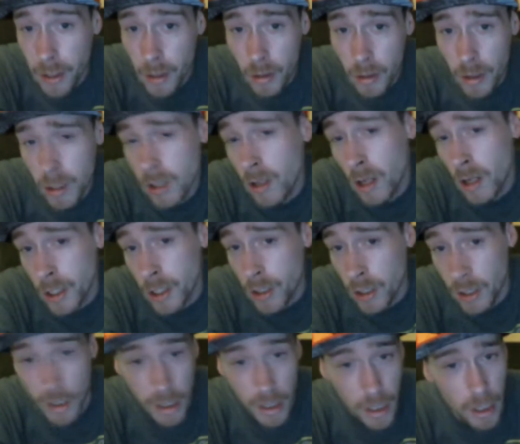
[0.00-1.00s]
your
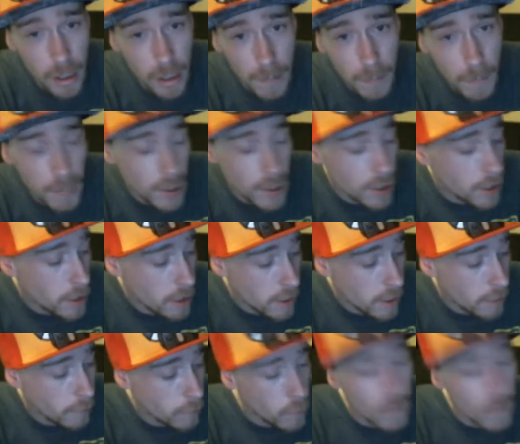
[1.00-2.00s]
collection is incomplete
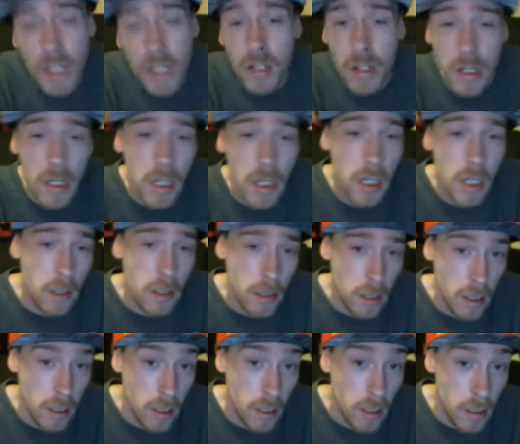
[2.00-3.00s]
if you miss the
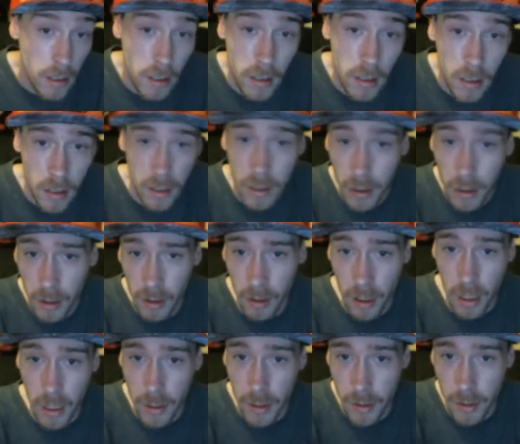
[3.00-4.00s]

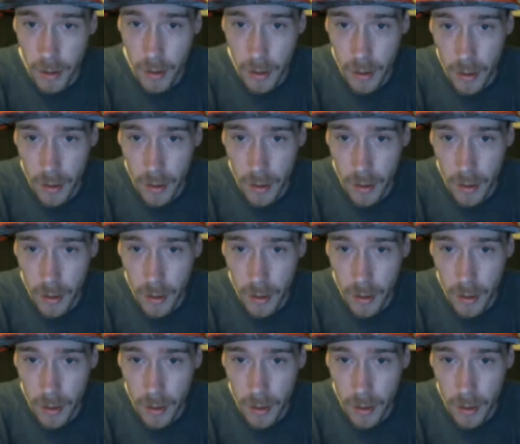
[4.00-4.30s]
guides.